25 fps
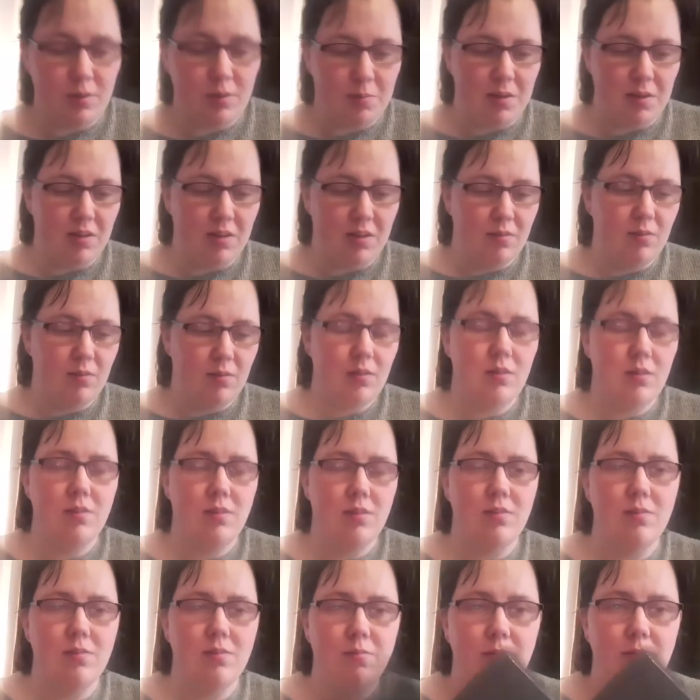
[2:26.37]
a bit
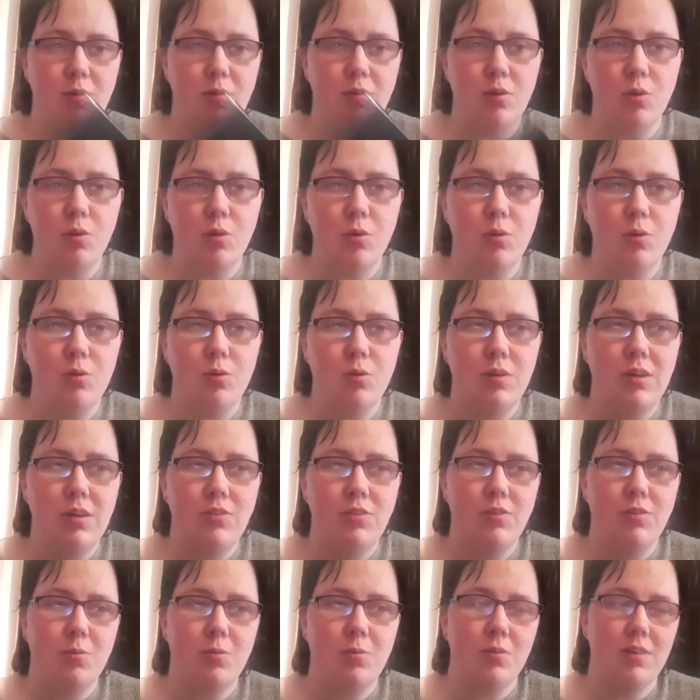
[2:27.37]
low and I
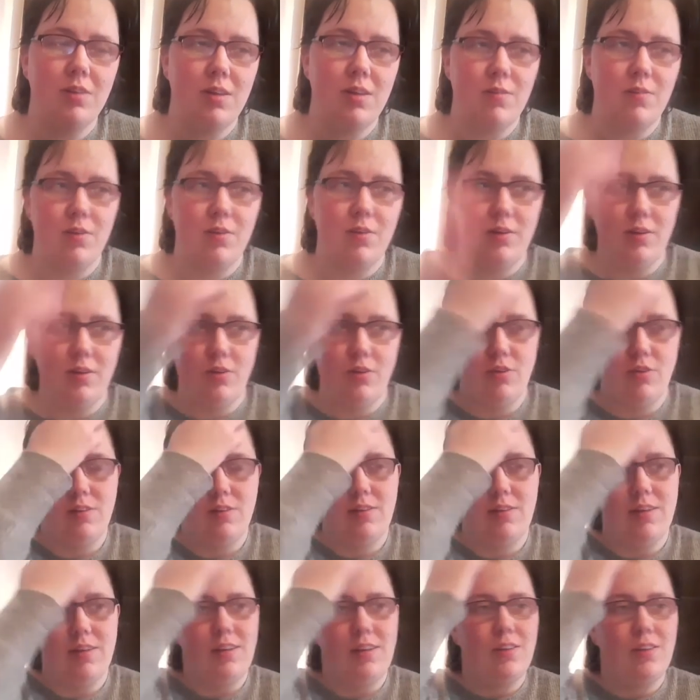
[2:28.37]
just wasn't having a really
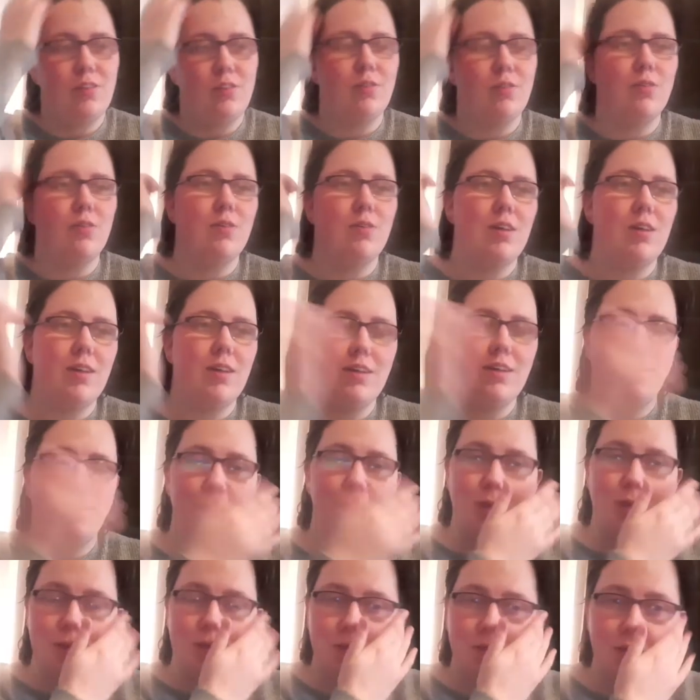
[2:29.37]
good day, so I like to
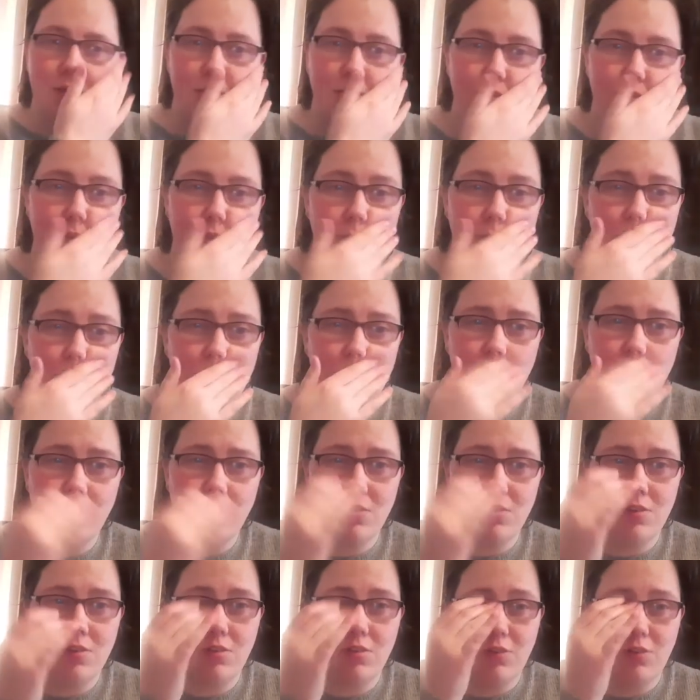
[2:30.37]
buy myself something
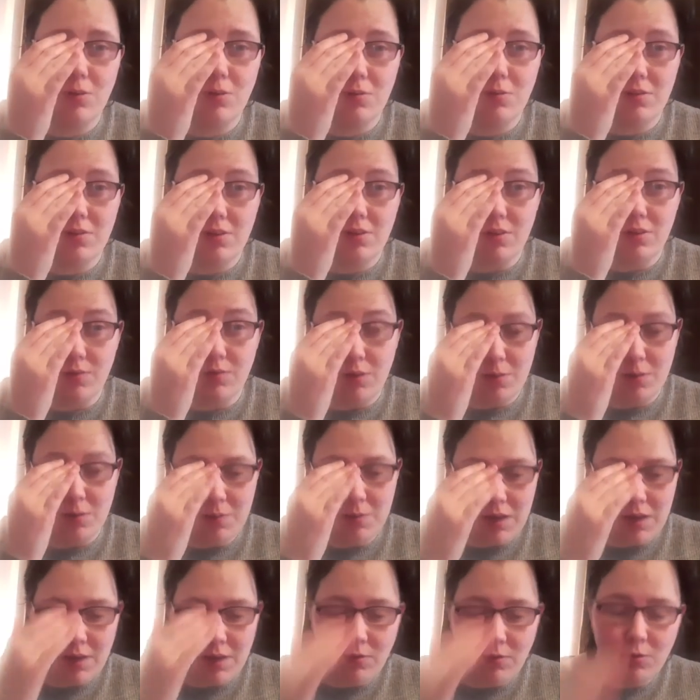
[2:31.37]
just to cheer myself up.
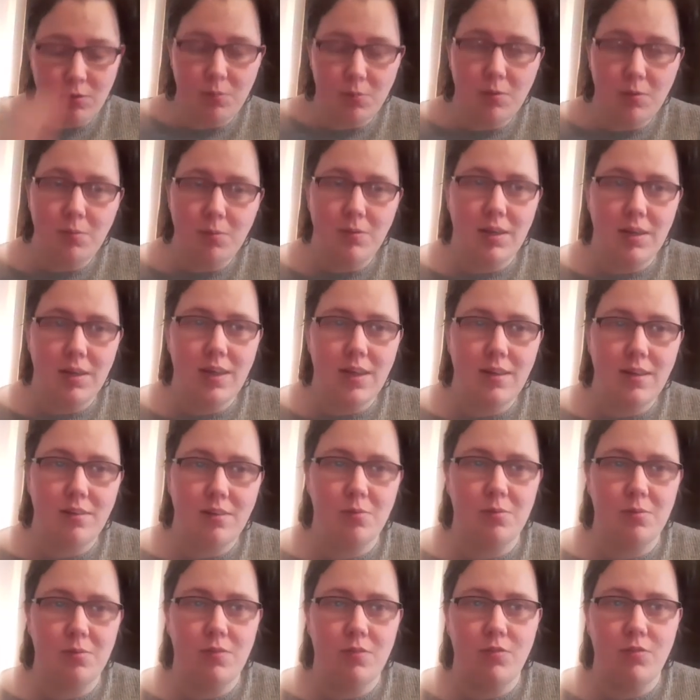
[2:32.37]
I haven't opened them yet, this
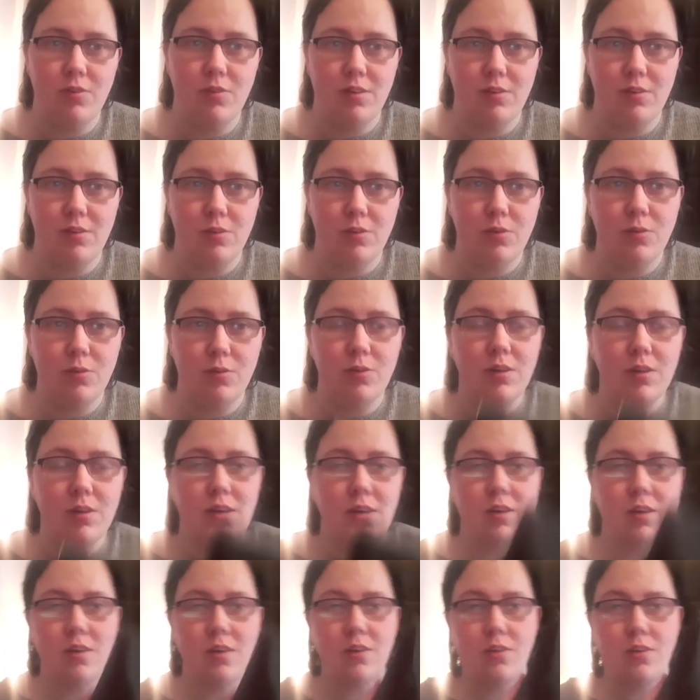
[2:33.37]
was a few days ago.
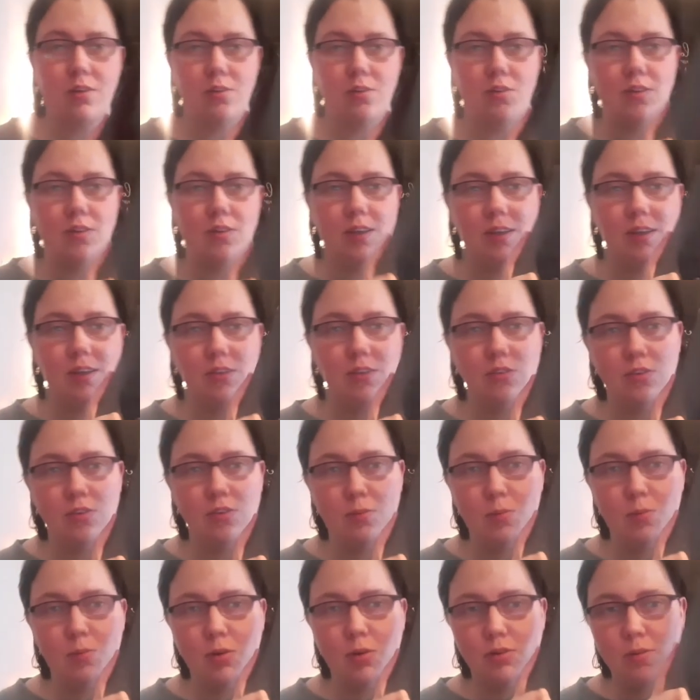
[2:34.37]
So yeah, it's just
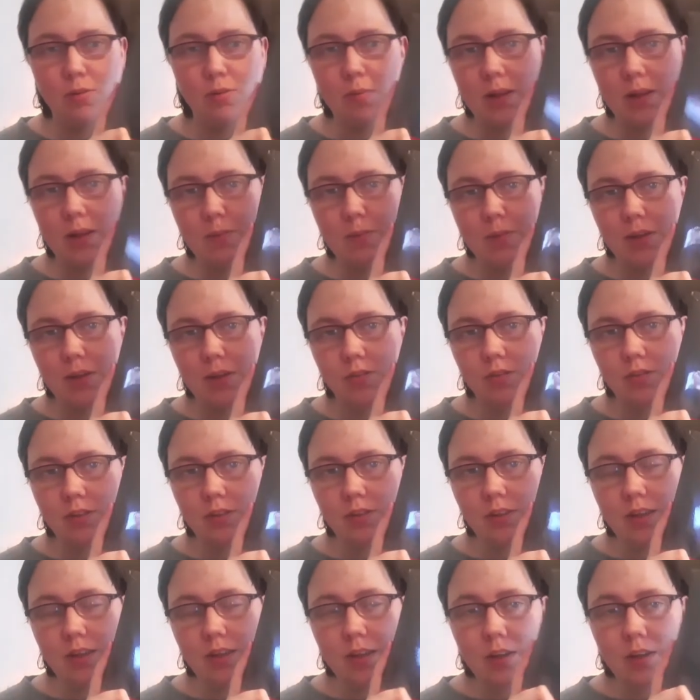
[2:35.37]
a box of Black
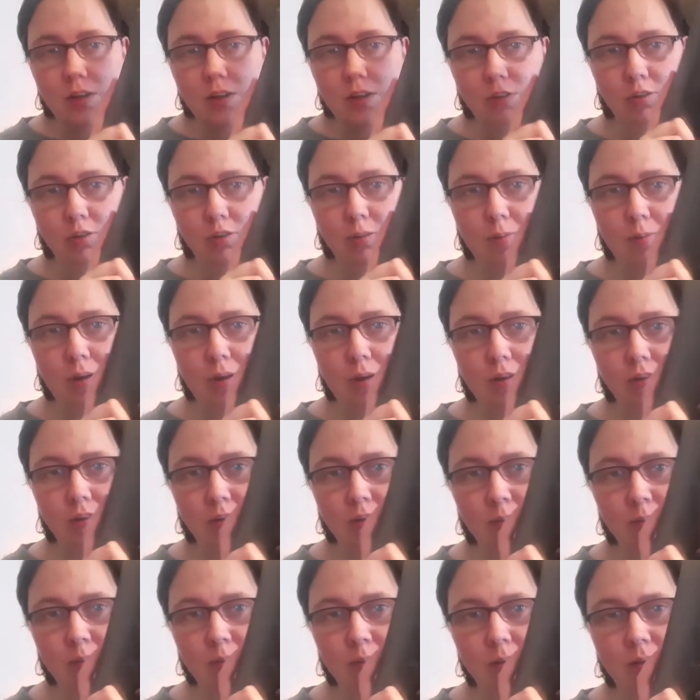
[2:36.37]
Magic.
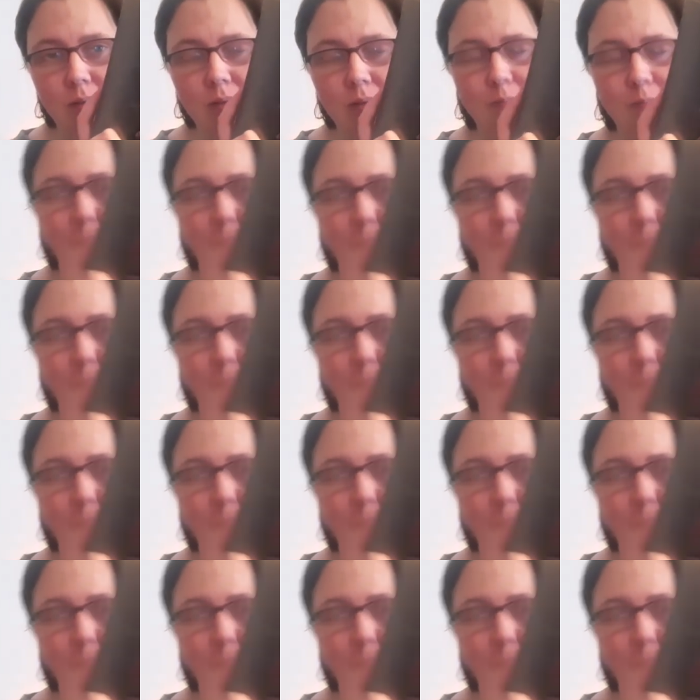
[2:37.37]
£2 in